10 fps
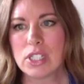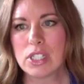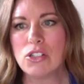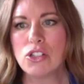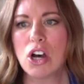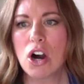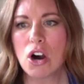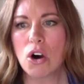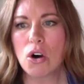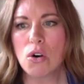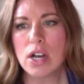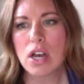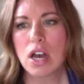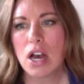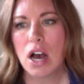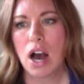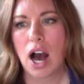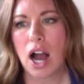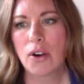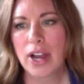So,
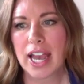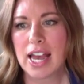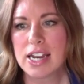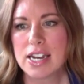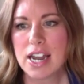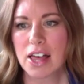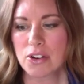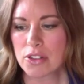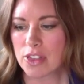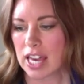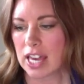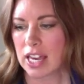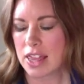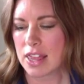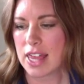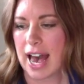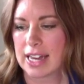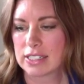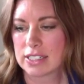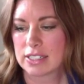all right, another thing
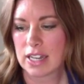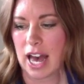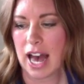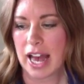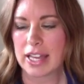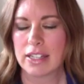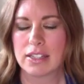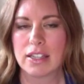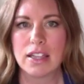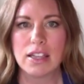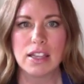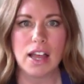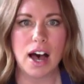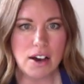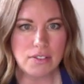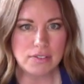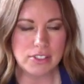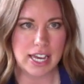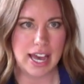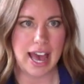that I loved
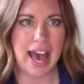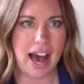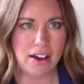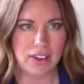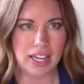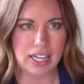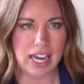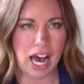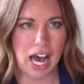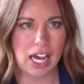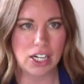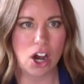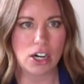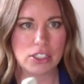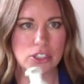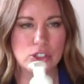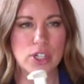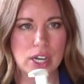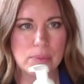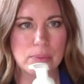having on our
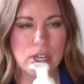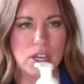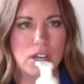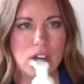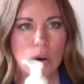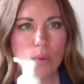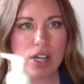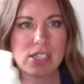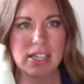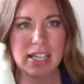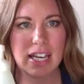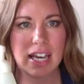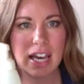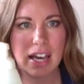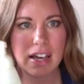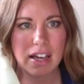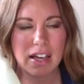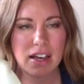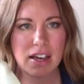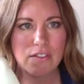trip was the
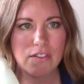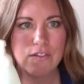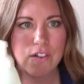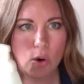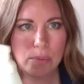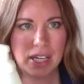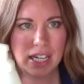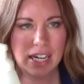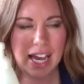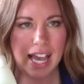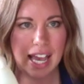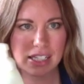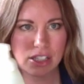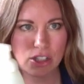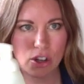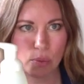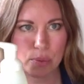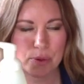foaming hand soap.